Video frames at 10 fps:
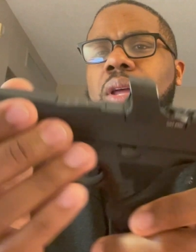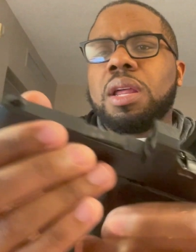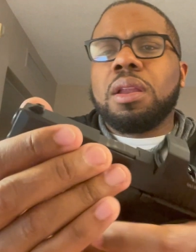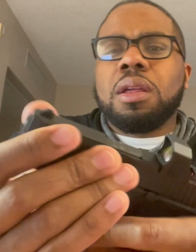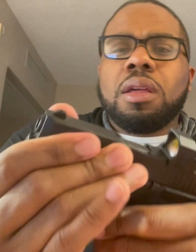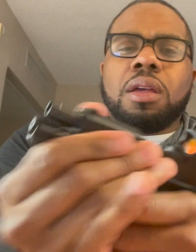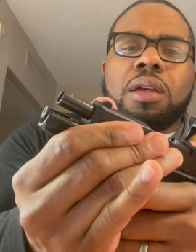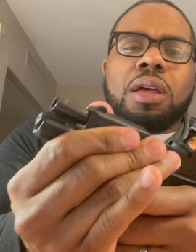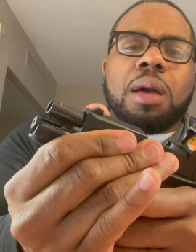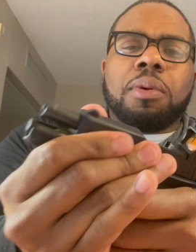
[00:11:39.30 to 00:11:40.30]
it.
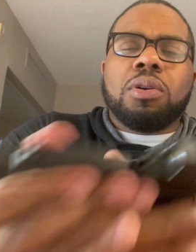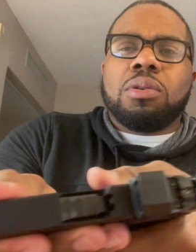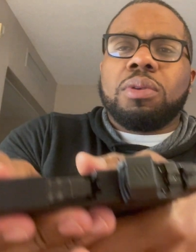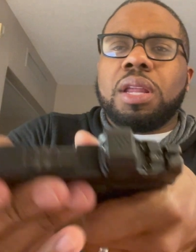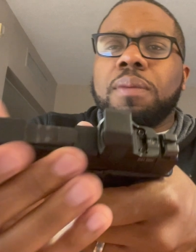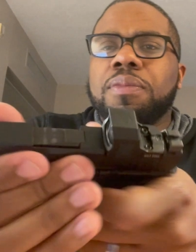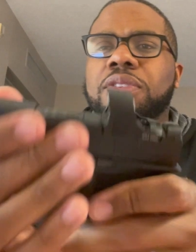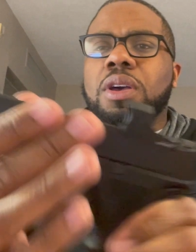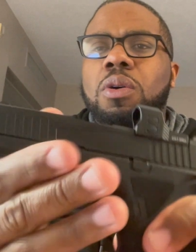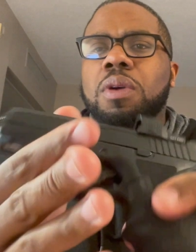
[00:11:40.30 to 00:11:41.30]
I'm cool with it.
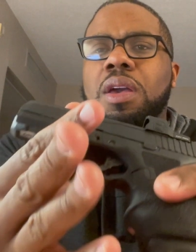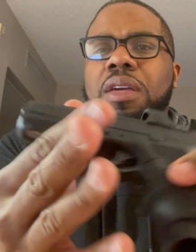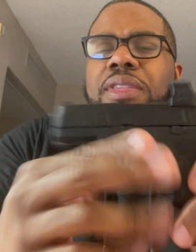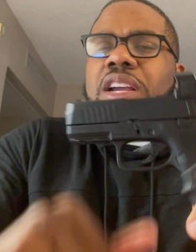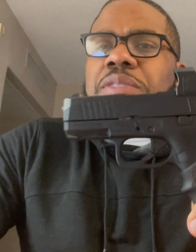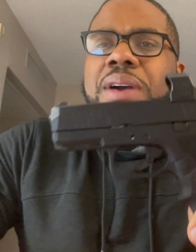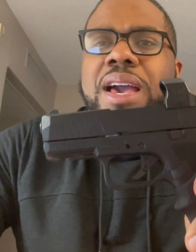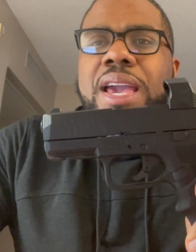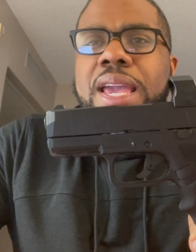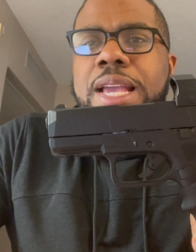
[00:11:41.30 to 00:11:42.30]
So there's
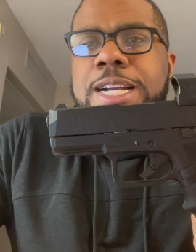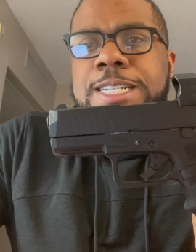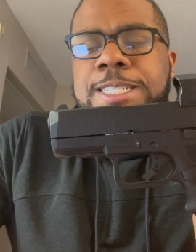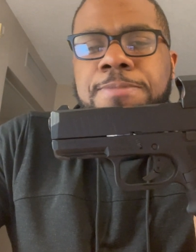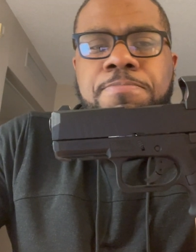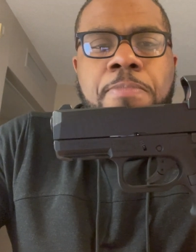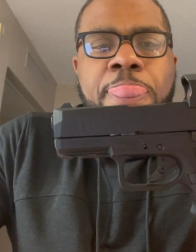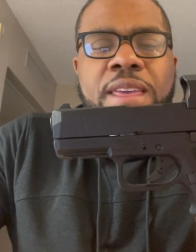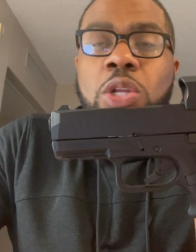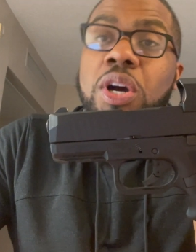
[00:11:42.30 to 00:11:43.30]
my
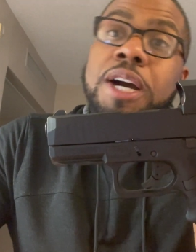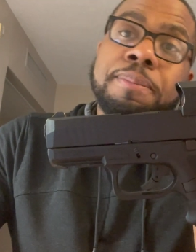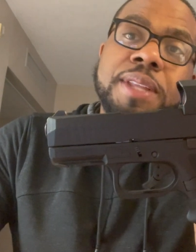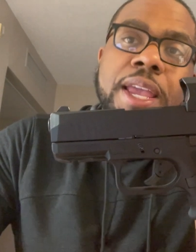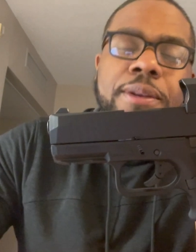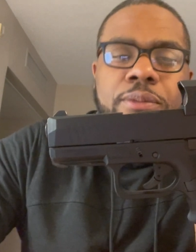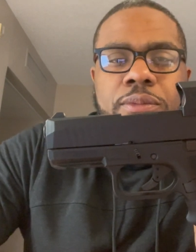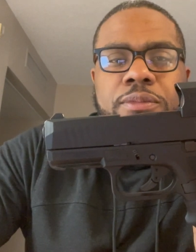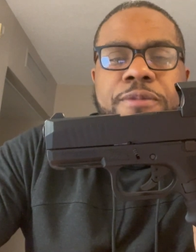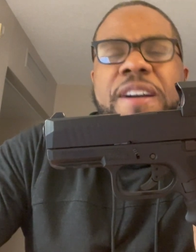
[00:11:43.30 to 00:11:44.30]
little update.
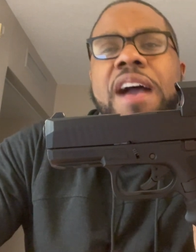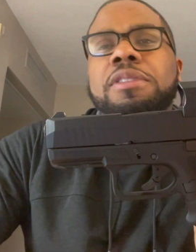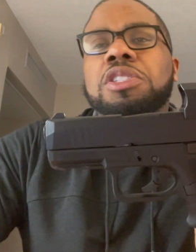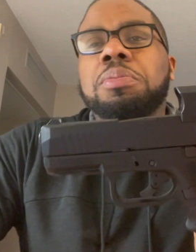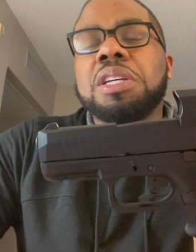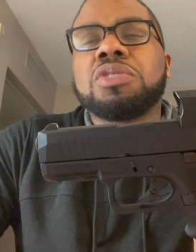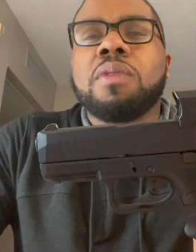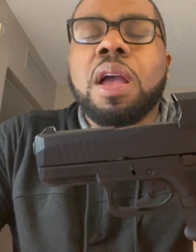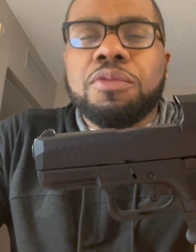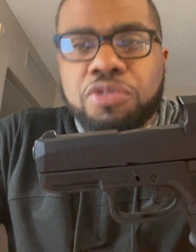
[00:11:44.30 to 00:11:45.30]
500 plus
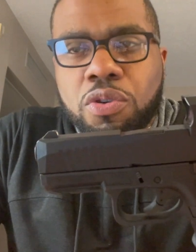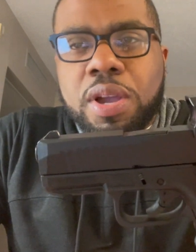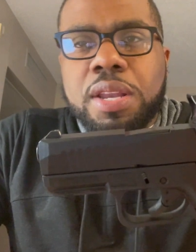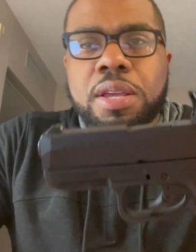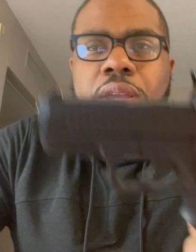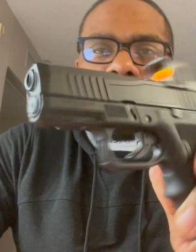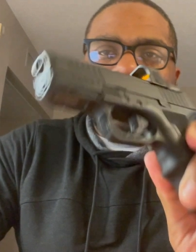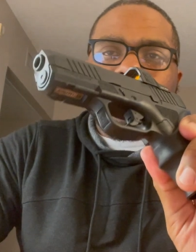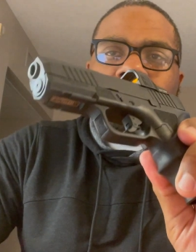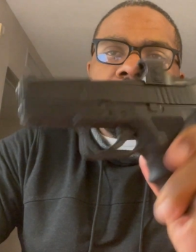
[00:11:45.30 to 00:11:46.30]
rounds through it.
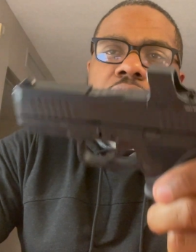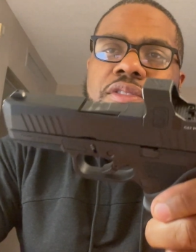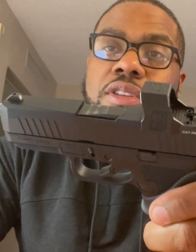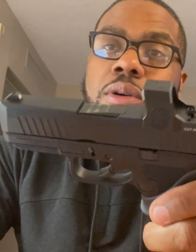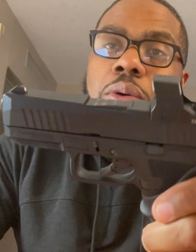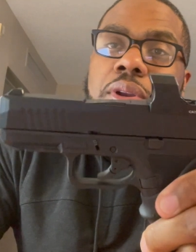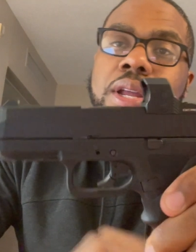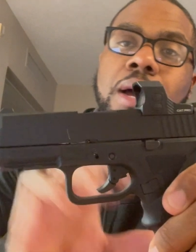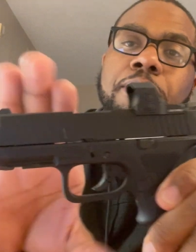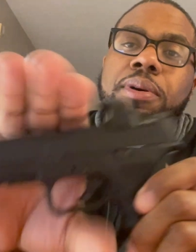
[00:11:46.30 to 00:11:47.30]
Still holding
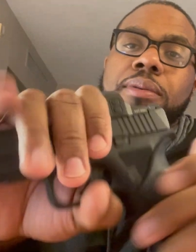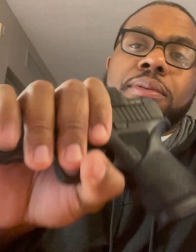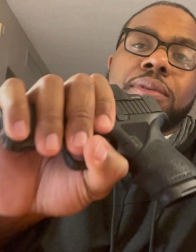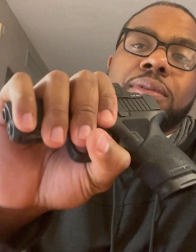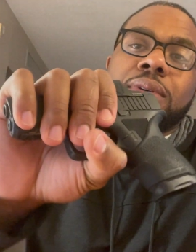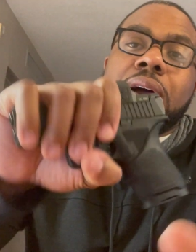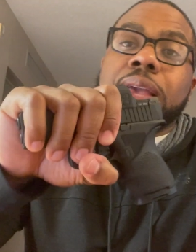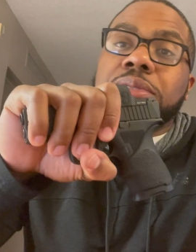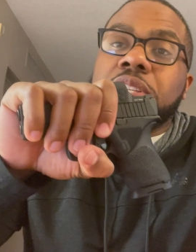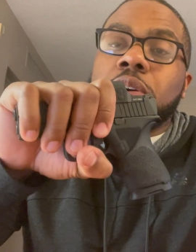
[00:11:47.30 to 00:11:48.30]
up. I
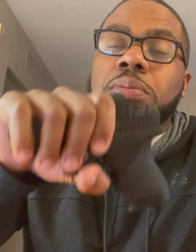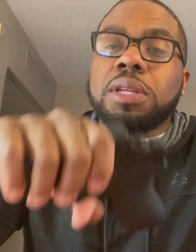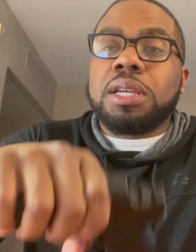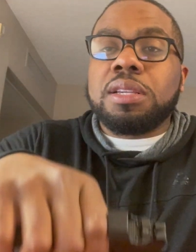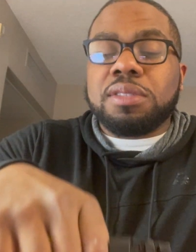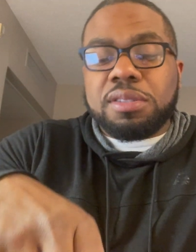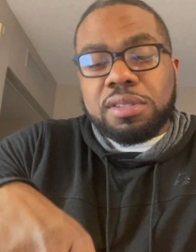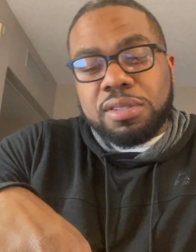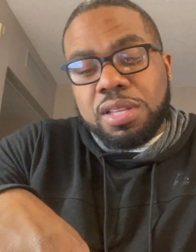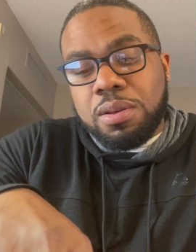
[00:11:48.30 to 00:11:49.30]
am still pleased. This
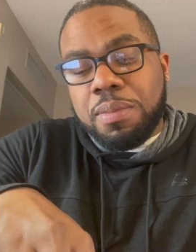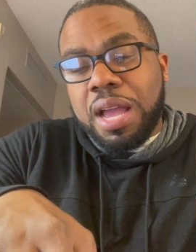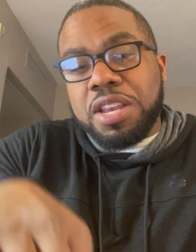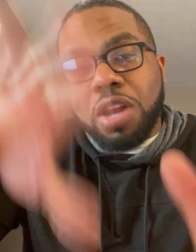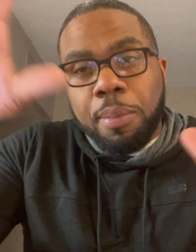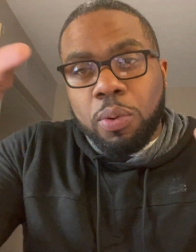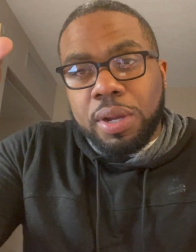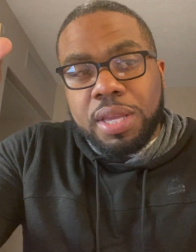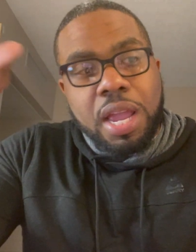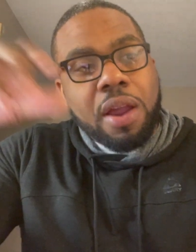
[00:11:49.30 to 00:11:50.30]
is still my
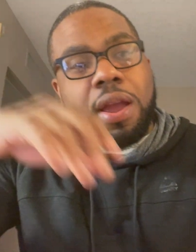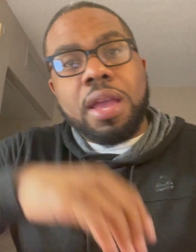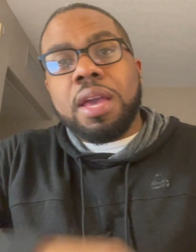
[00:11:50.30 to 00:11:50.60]
#1 carry.